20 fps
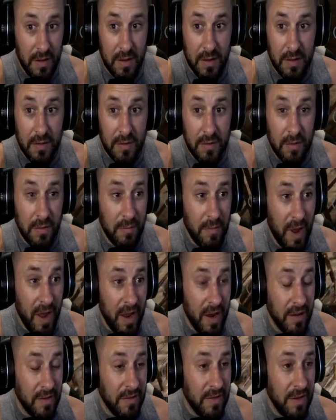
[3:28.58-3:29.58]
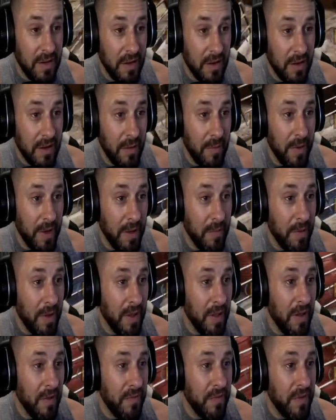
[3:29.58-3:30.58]
Dude, I got a tear I'm... coming out my
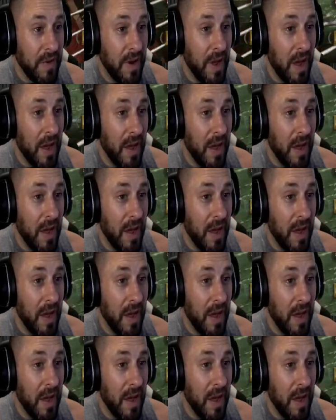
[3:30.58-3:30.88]
left eye.